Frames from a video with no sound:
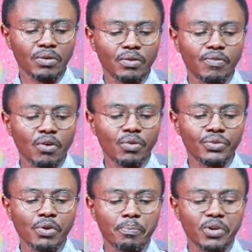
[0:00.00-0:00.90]
of all
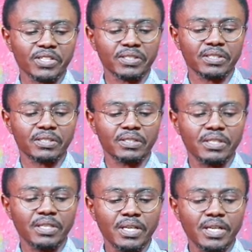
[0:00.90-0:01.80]
your oppressors,
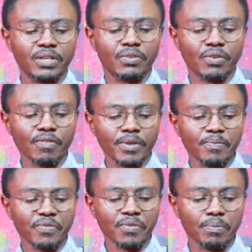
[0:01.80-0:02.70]
and drove
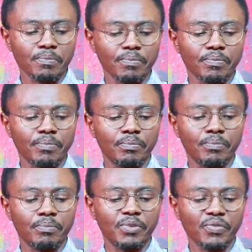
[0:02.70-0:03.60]
them from
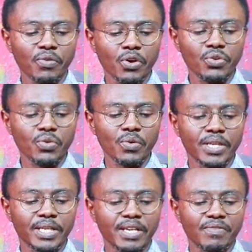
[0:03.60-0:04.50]
before you
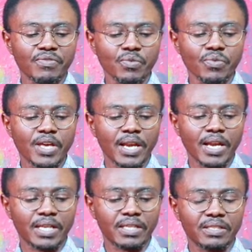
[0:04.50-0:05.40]
and gave you their
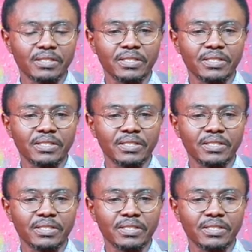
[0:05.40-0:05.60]
land.